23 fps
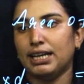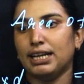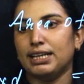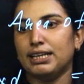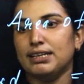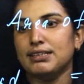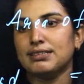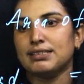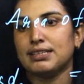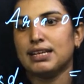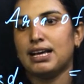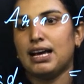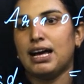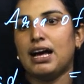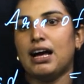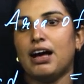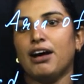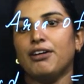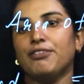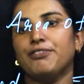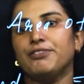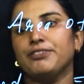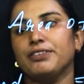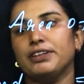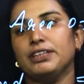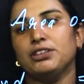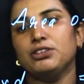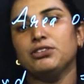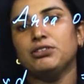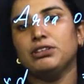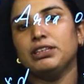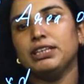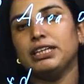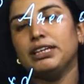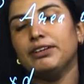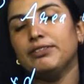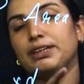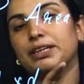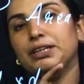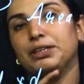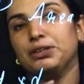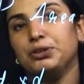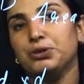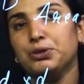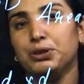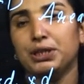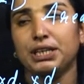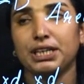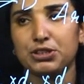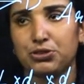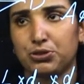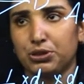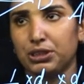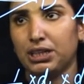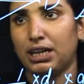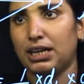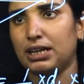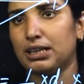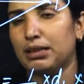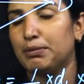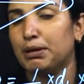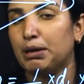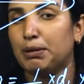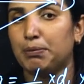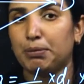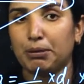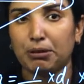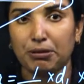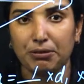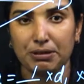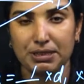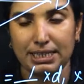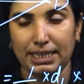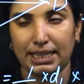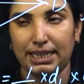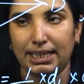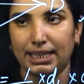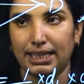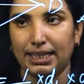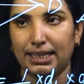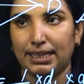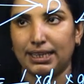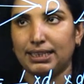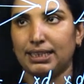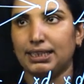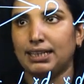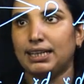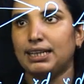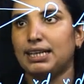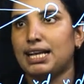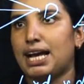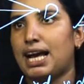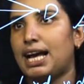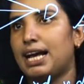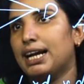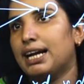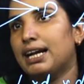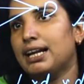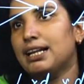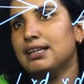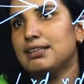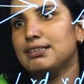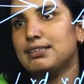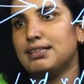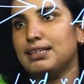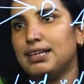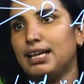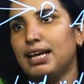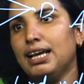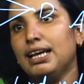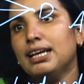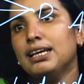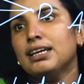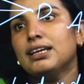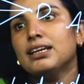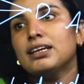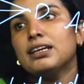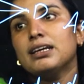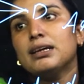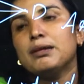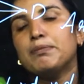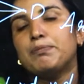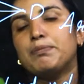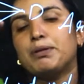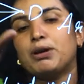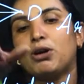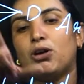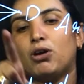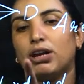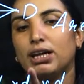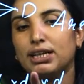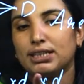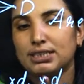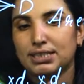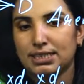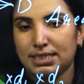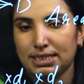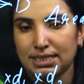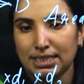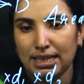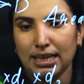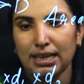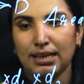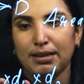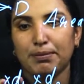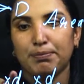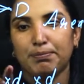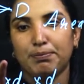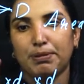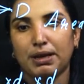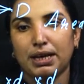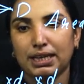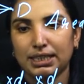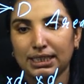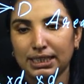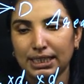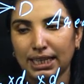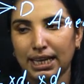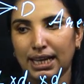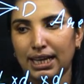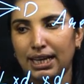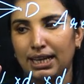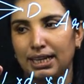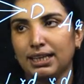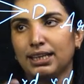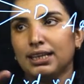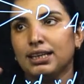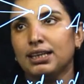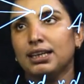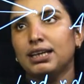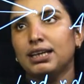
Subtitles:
is half into d1 into d2. This is prove the diagonals in the product in the pagdiana